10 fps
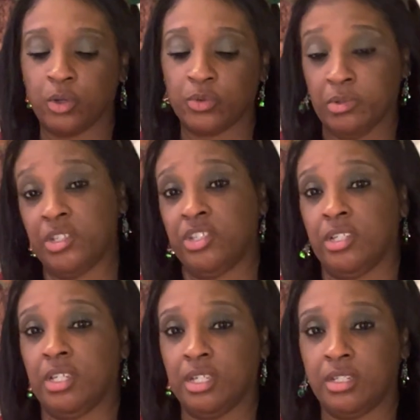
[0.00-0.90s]
through this shit
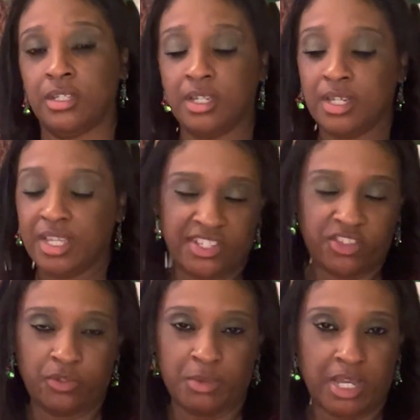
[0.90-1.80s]
again. It's
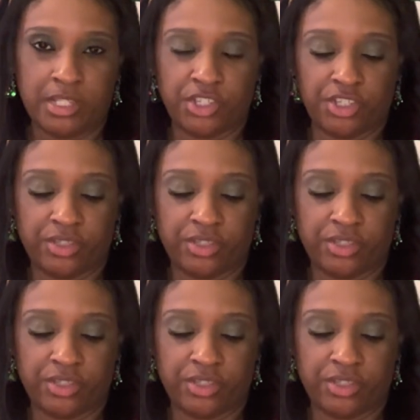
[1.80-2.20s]
too much.